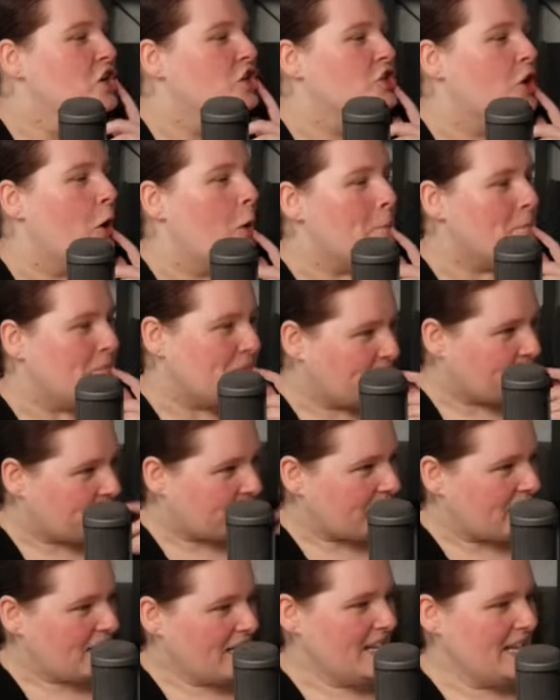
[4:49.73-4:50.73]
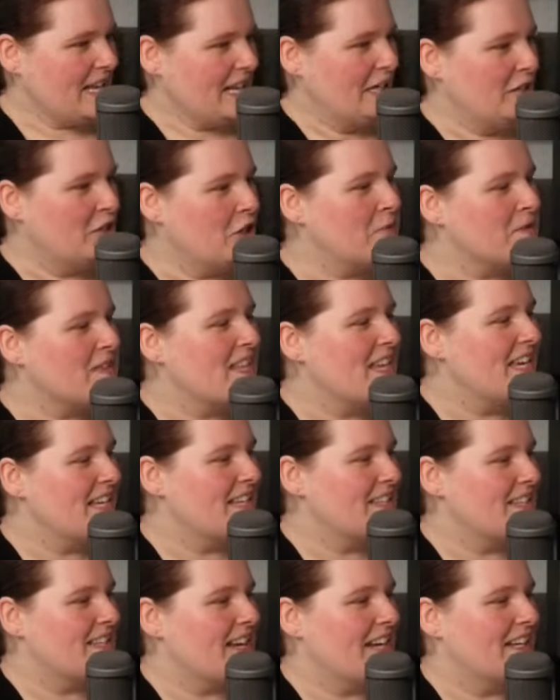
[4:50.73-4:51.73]
So, in terms of the
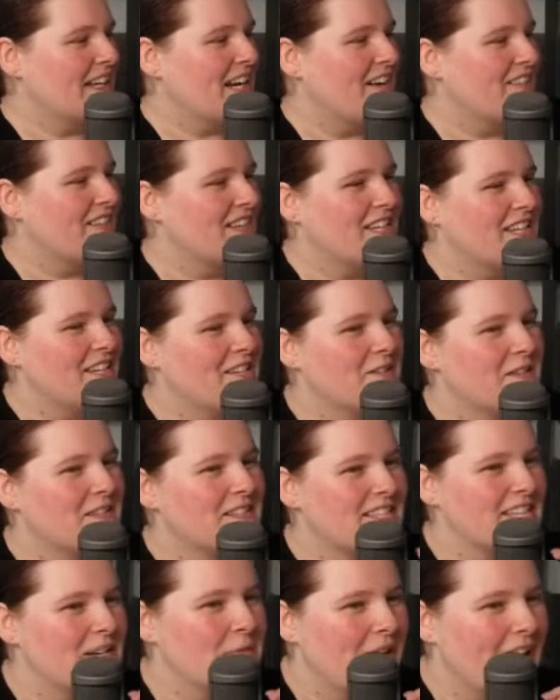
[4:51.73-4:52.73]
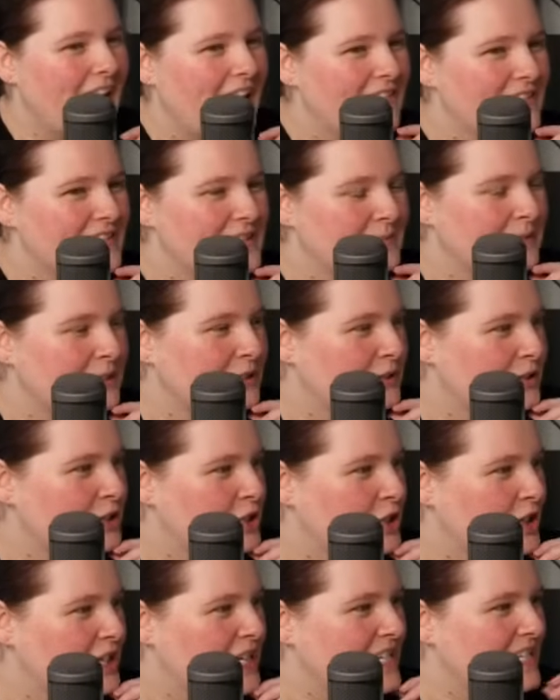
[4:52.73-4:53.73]
inside cover here, you can see we have some little
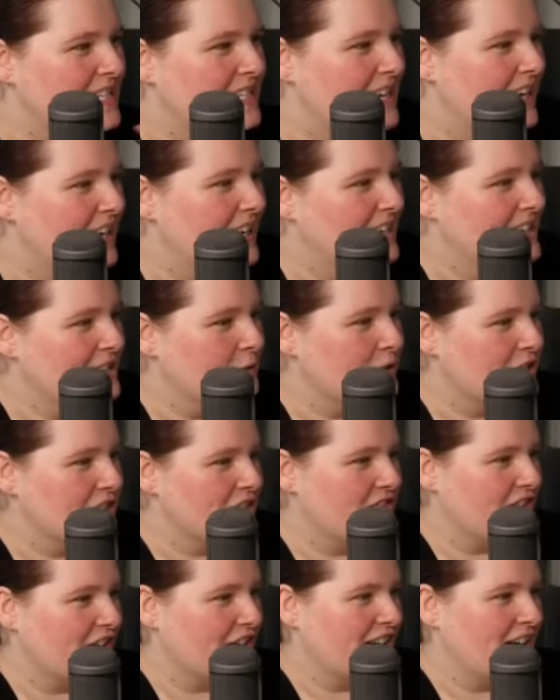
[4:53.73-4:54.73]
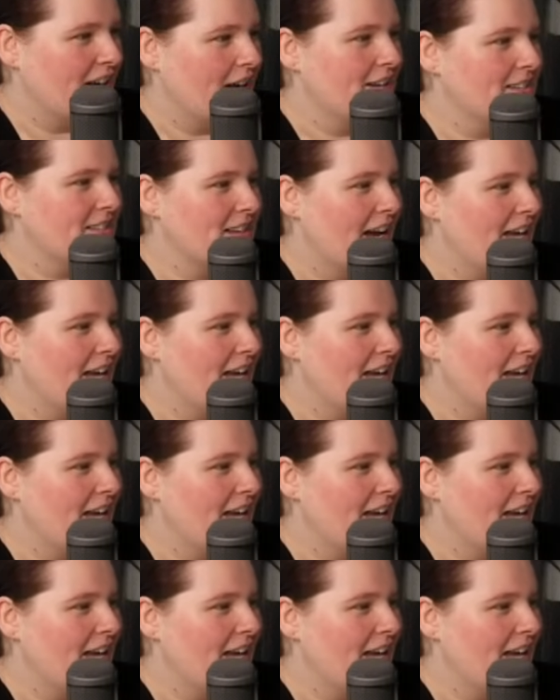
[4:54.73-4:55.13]
tree designs, which is very nice.